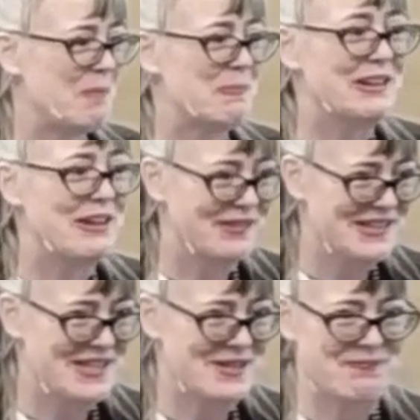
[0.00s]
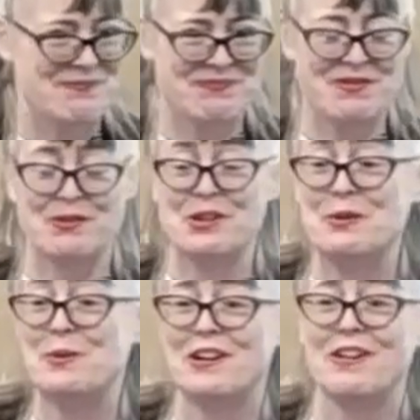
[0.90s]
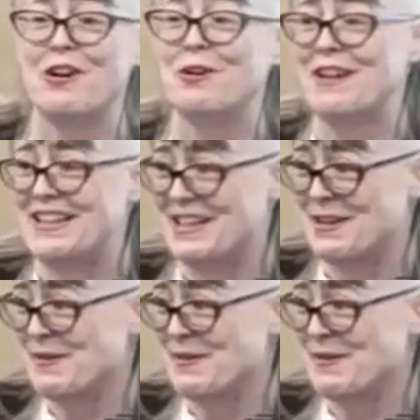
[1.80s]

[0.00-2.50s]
Beloveds, for you are already